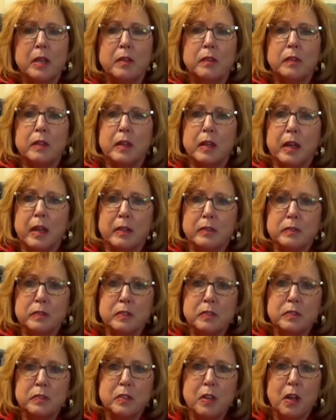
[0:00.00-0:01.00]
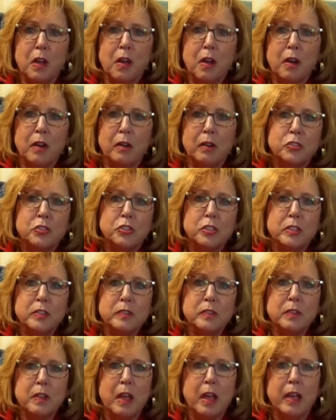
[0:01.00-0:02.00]
The SSR,
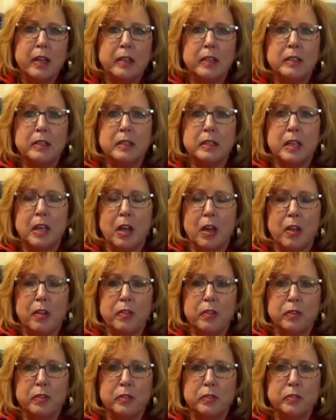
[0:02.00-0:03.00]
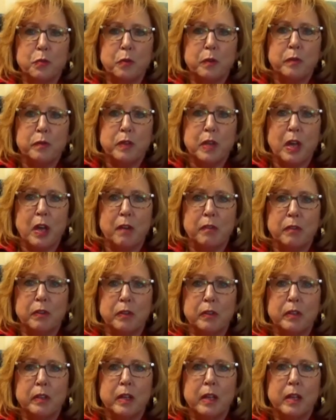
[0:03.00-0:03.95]
just like the others we've covered,